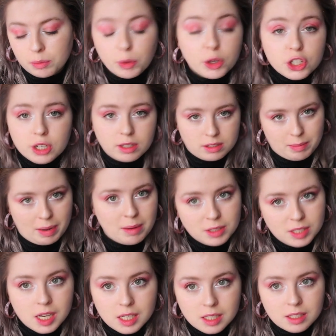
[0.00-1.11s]
which sometimes
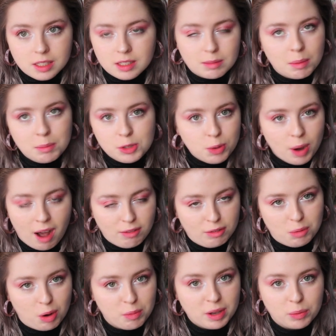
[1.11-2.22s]
it is and sometimes you have a
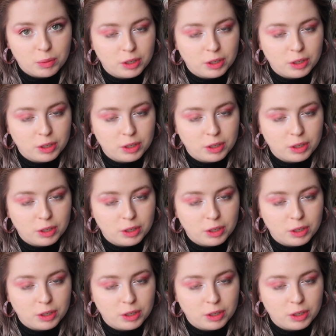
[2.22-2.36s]
moment